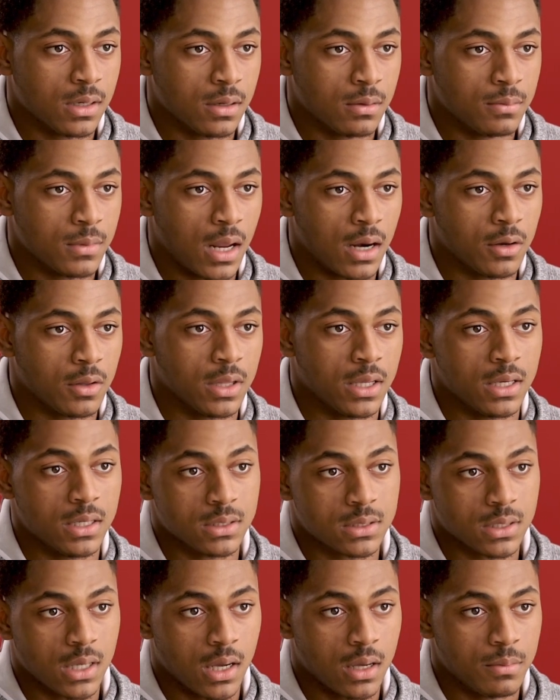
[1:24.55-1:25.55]
um, not only
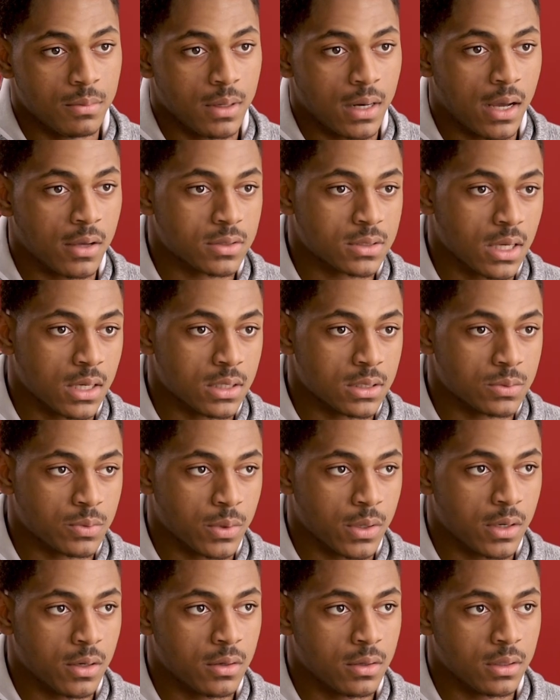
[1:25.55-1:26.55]
inside but outside as
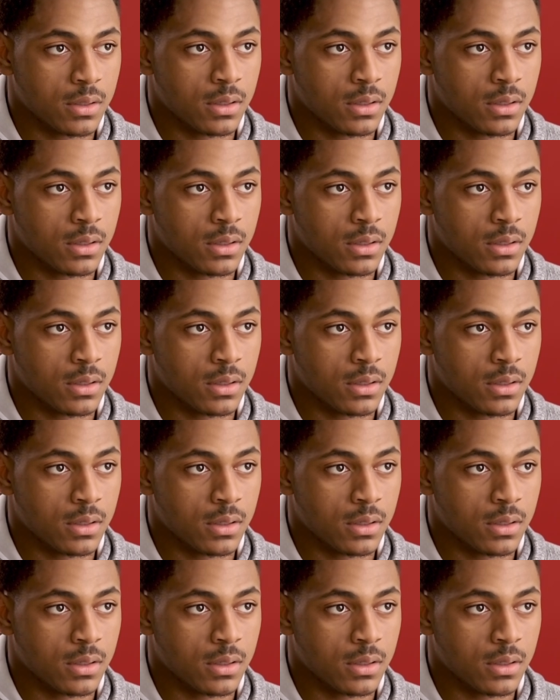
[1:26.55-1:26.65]
well,